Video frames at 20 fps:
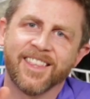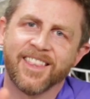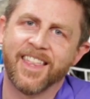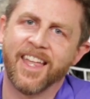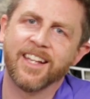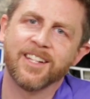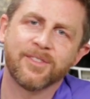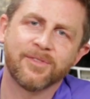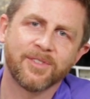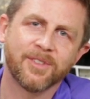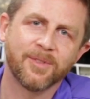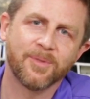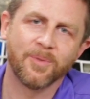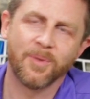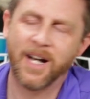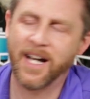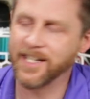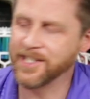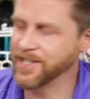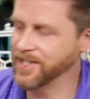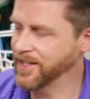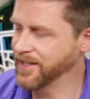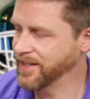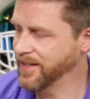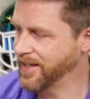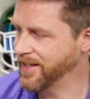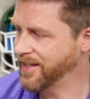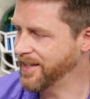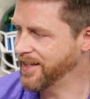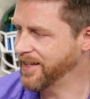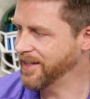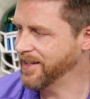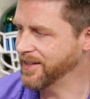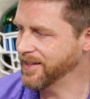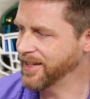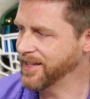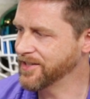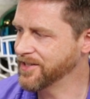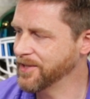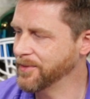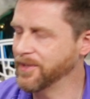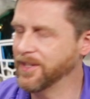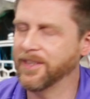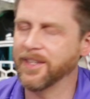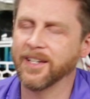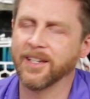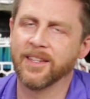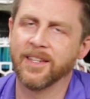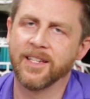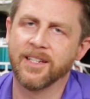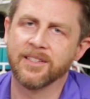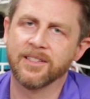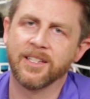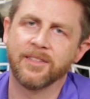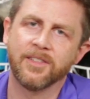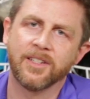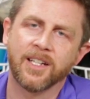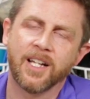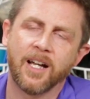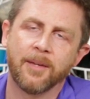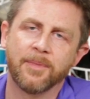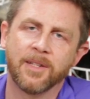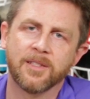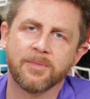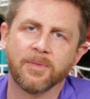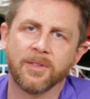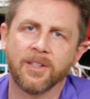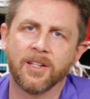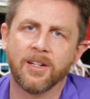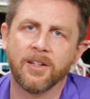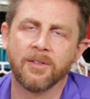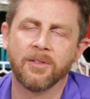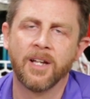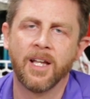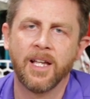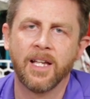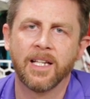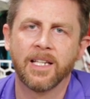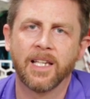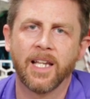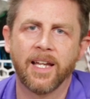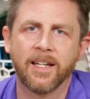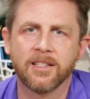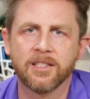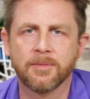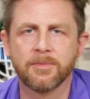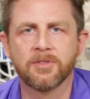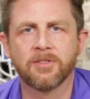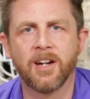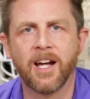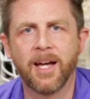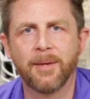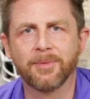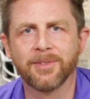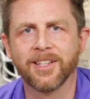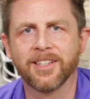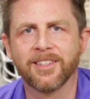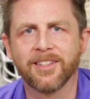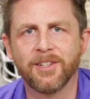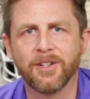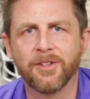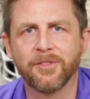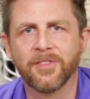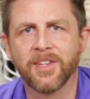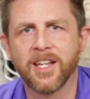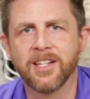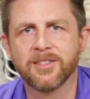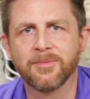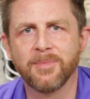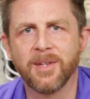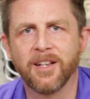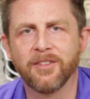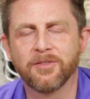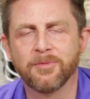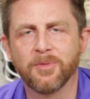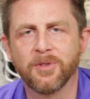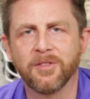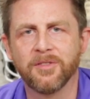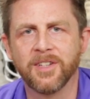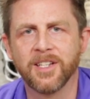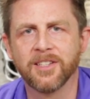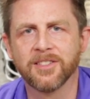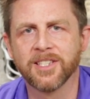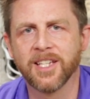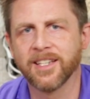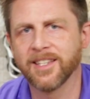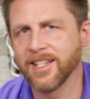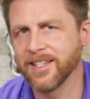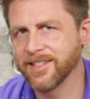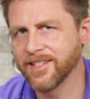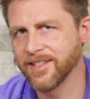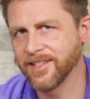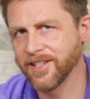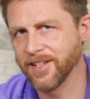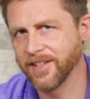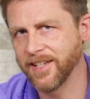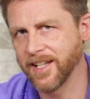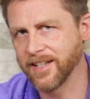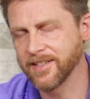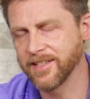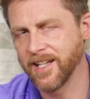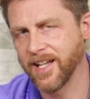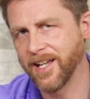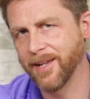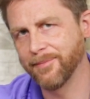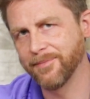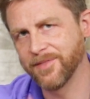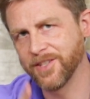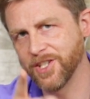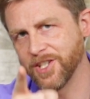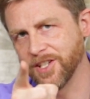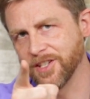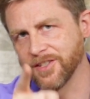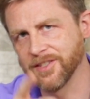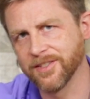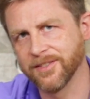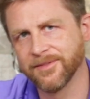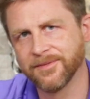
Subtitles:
Thanks for watching. Let us know what you think of these. Leave your comments below. Like, subscribe, click the notification bell for more videos like this. Until next time, cheers.